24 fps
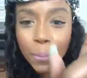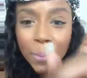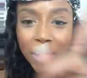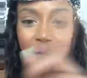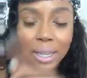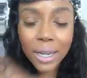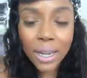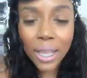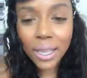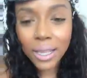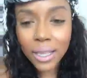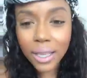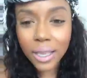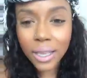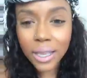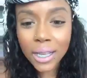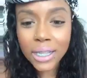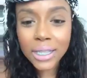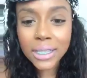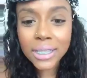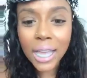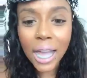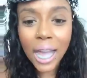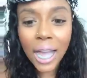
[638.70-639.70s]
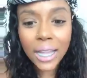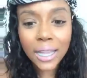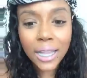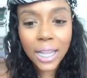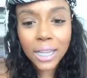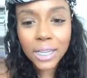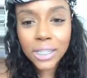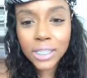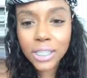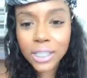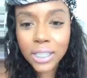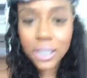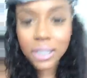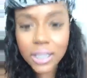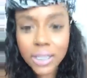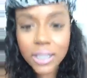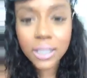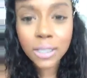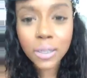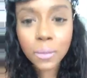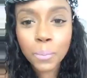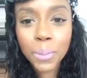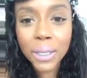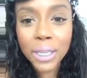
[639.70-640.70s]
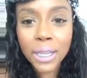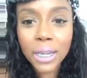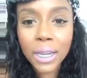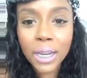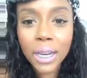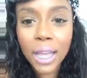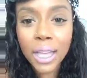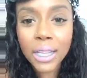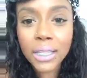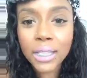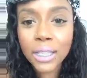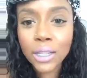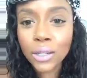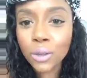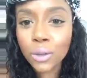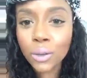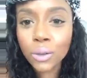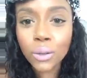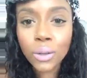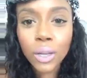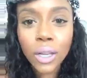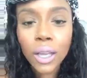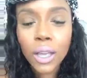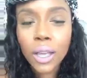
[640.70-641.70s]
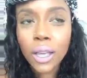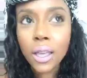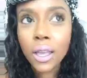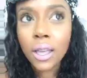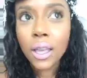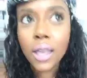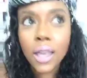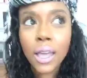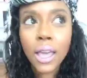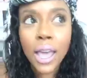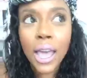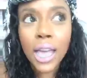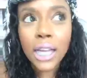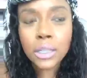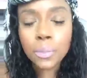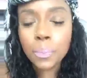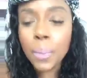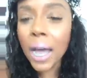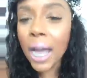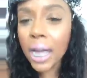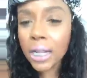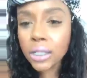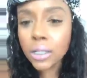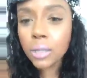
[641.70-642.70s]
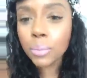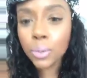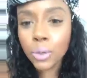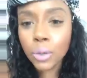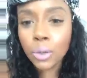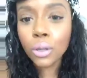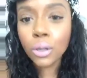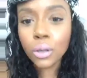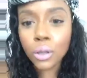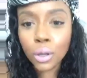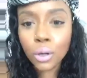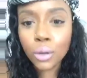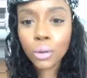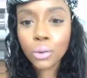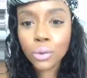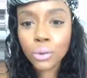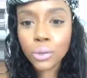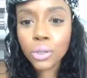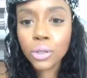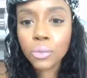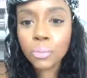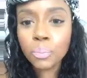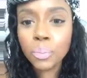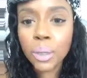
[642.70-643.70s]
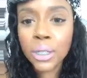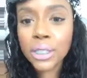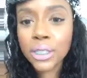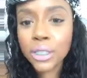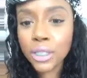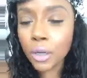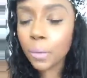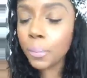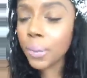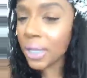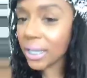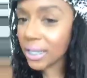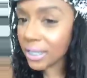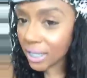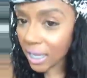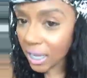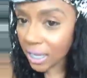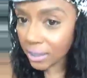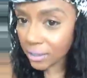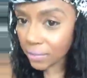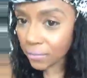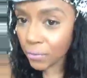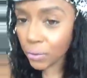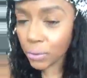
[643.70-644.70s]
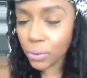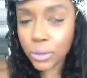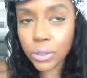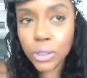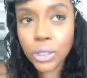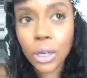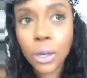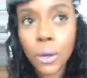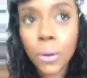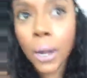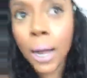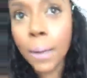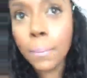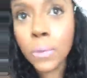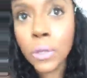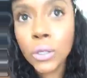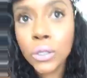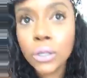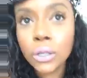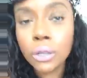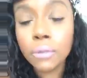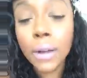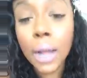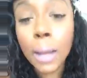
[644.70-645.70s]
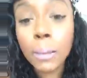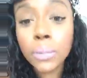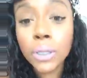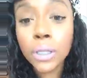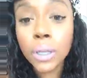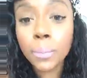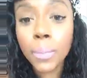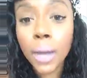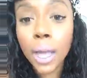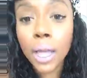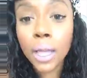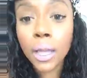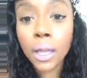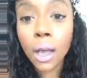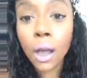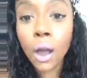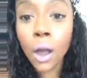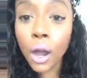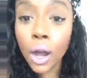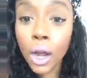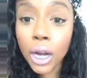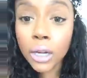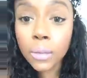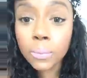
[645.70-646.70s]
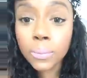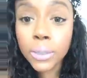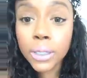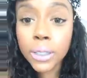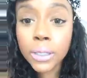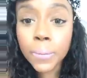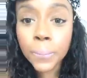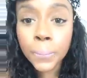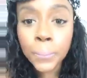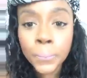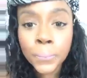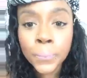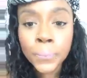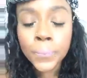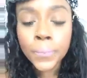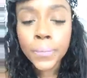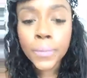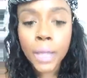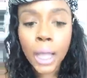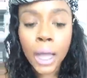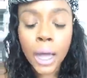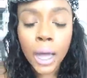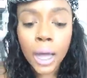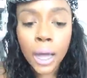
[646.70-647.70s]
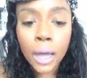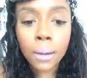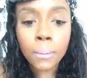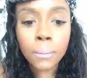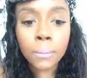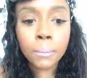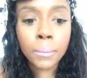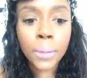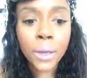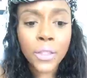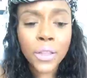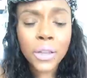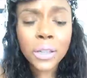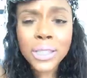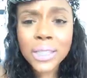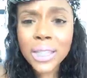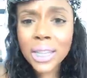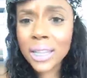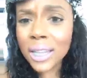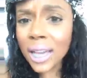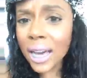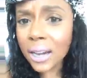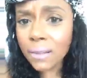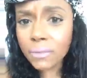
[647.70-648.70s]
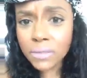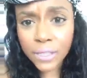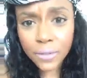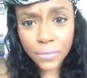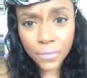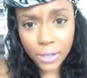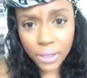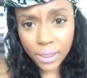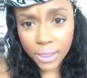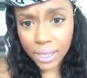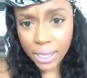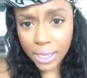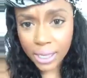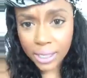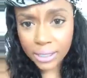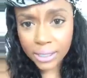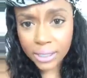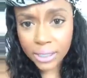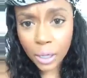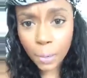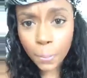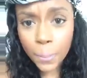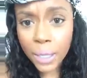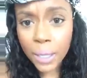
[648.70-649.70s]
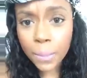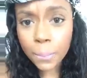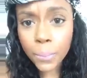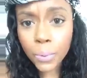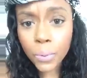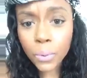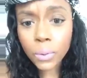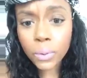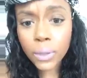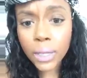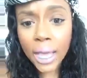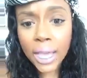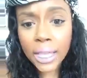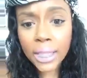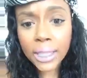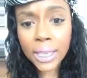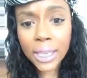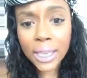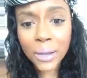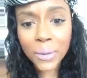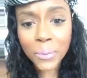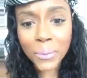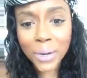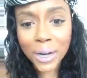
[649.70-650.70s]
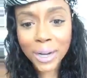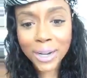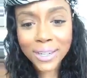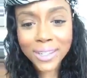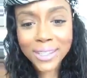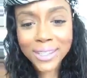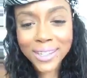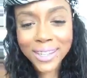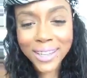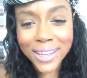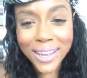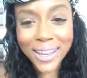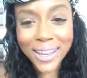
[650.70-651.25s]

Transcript: being naked because i like to to be in as little as possible clothes, but still being tasteful so i'm using the wraps on my arms um, but there's a lot of different things. Some people like the It Works.